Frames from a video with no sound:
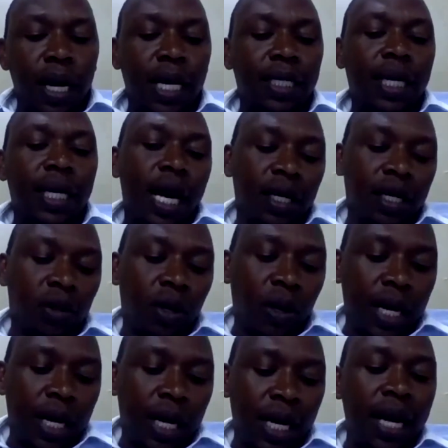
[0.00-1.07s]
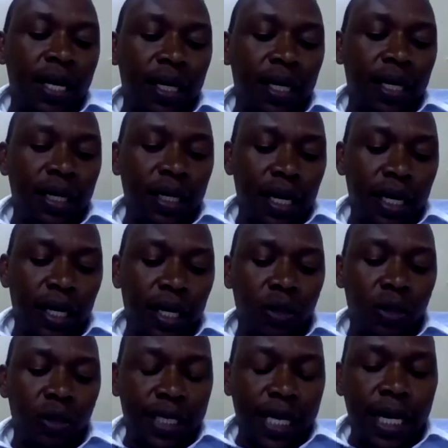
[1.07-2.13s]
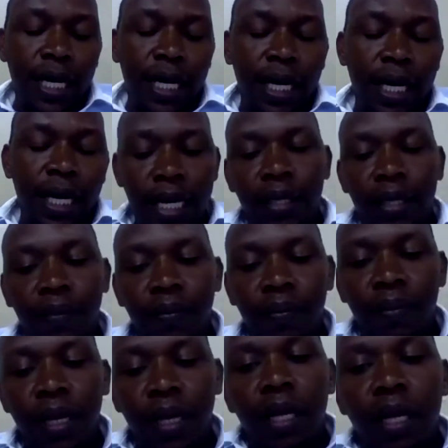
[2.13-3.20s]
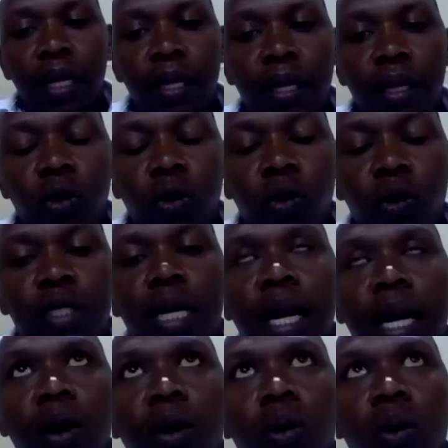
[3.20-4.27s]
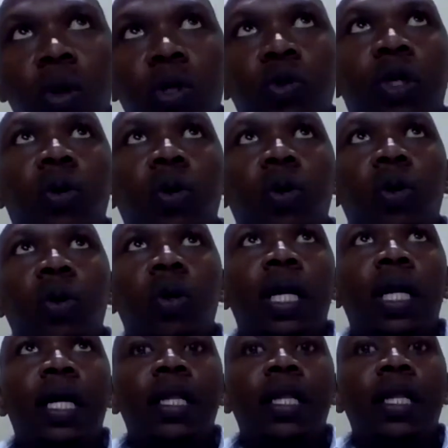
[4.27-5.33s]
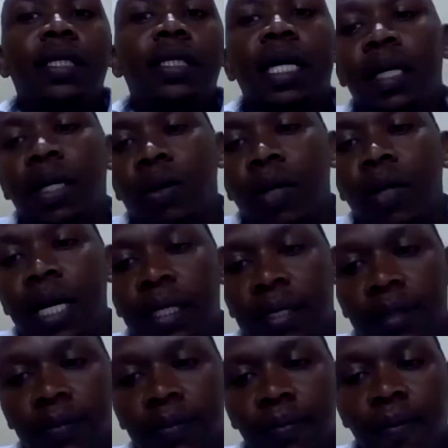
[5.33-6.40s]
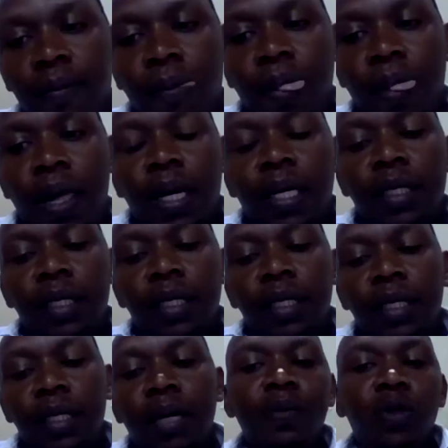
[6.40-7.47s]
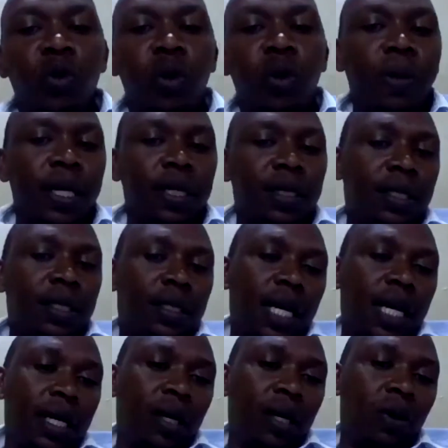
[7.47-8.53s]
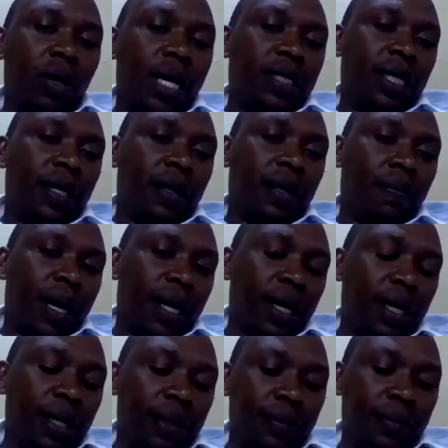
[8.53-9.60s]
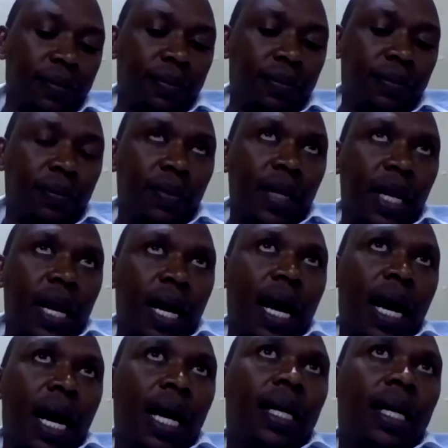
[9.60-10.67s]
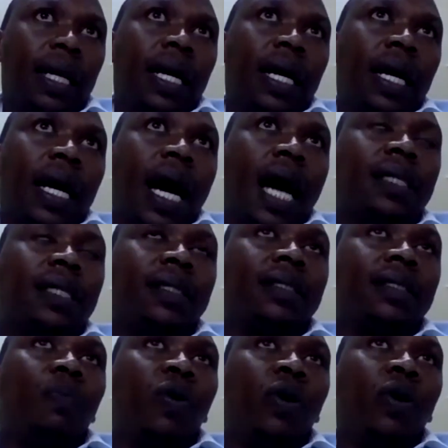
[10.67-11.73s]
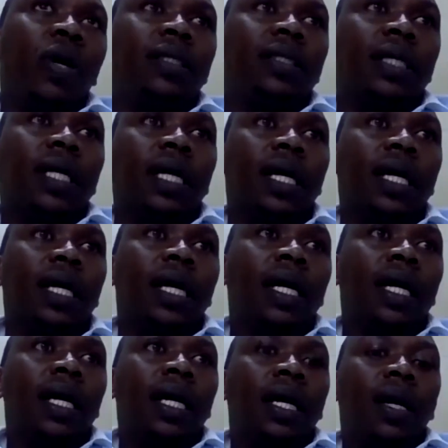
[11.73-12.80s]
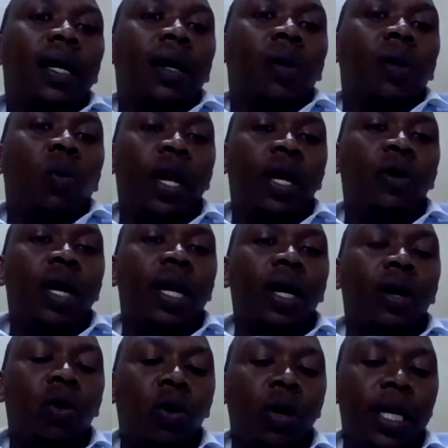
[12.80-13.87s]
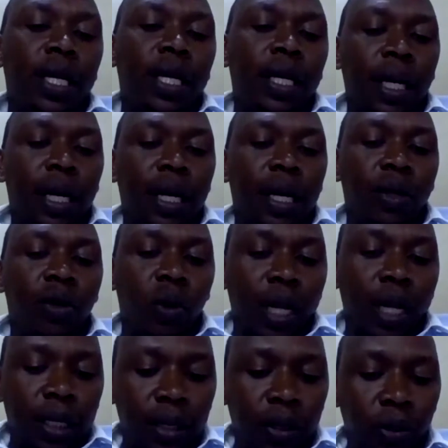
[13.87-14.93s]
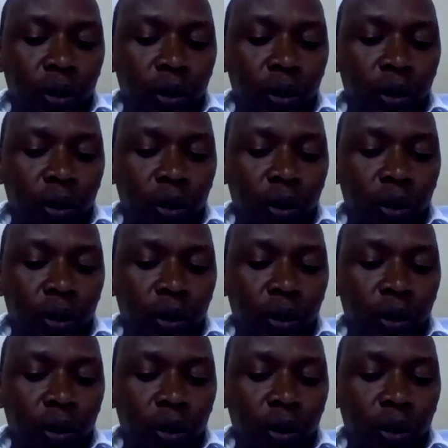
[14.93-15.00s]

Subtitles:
as an reconciling item. Those are now what we call the standing orders. Sometimes we place standing orders in the bank, and at some point, when you are recording your